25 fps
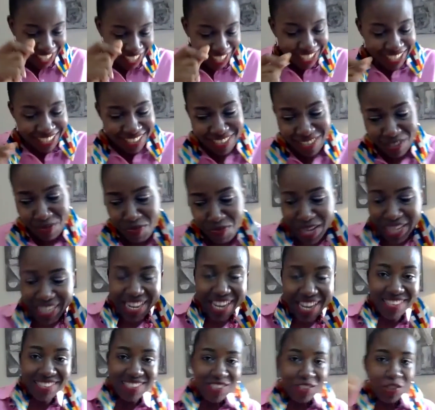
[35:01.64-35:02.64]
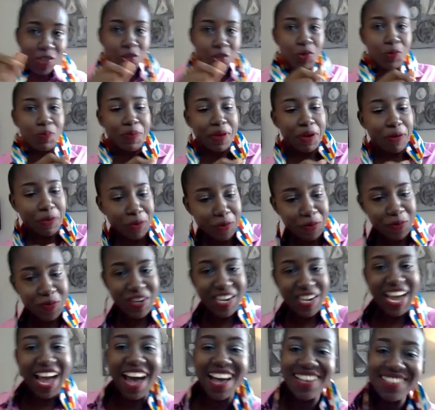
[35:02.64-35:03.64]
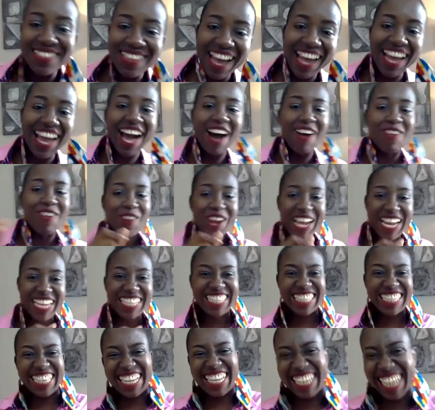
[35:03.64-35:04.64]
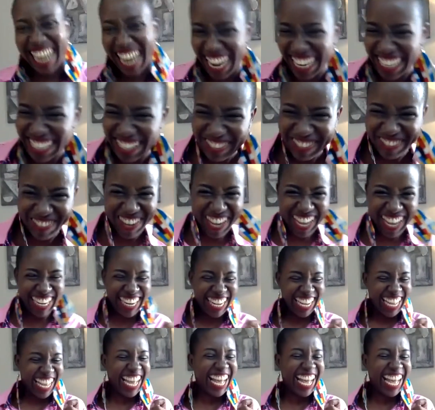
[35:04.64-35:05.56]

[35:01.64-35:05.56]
this is me dancing Shuperu as I await the next one.